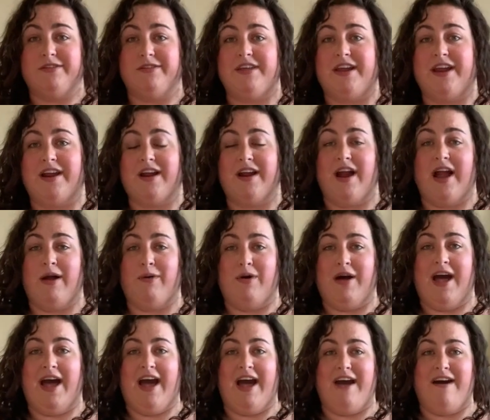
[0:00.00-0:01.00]
there. I will
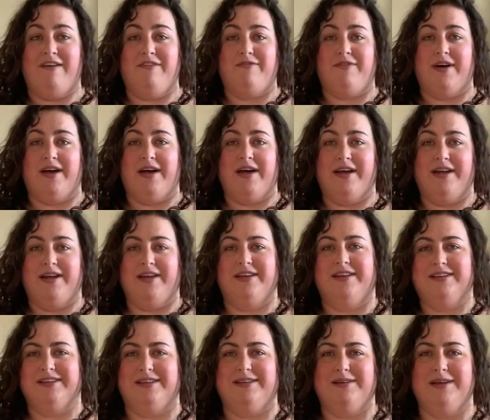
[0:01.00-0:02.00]
have,
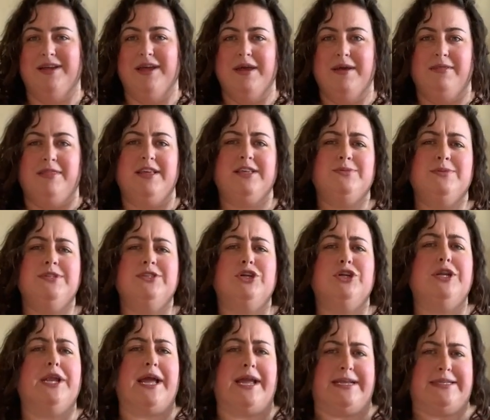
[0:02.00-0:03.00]
these ones
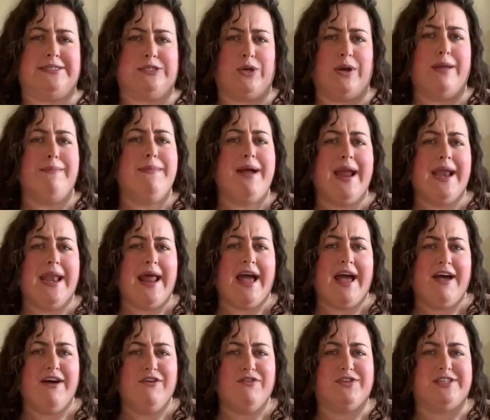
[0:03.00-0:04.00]
are nice, so I might
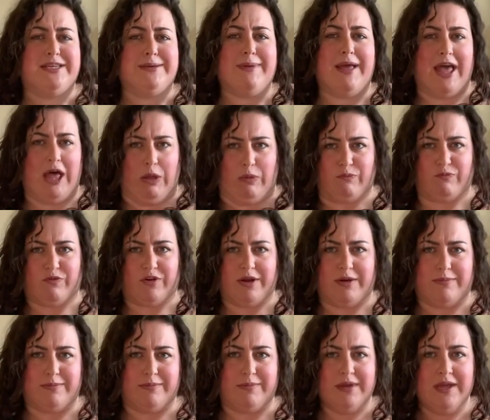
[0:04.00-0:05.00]
have some help
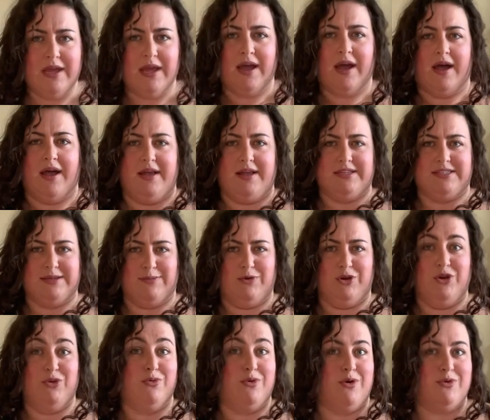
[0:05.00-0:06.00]
from
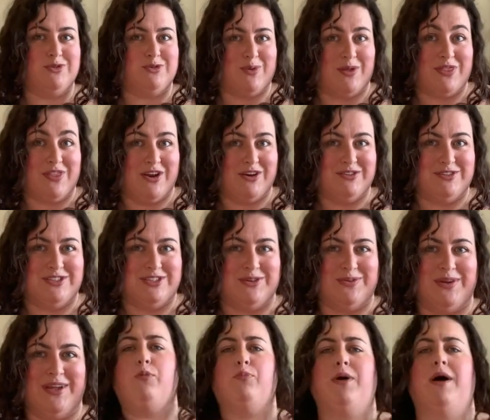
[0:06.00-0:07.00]
someone who knows what they're
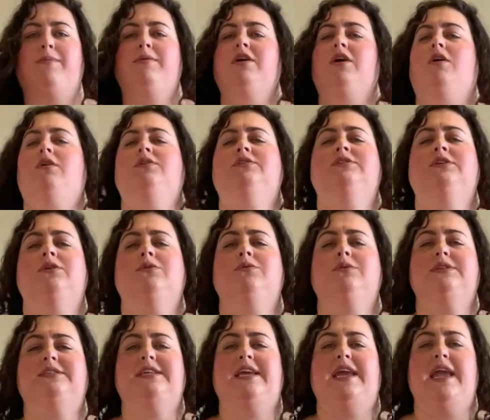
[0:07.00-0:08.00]
doing. I'll probably
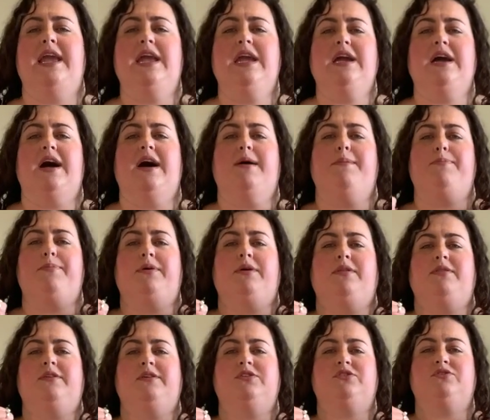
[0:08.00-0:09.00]
also take up
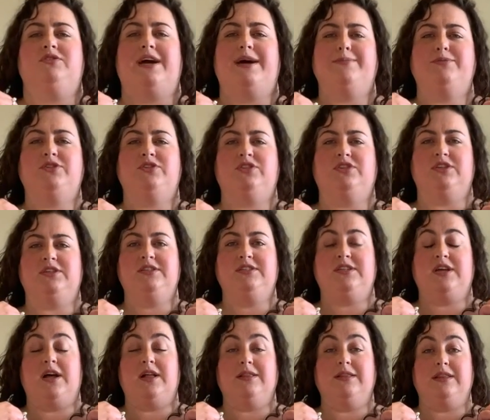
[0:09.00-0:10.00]
the straps just
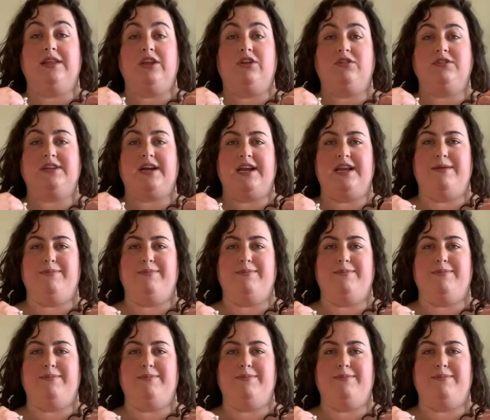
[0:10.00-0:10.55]
a little tiny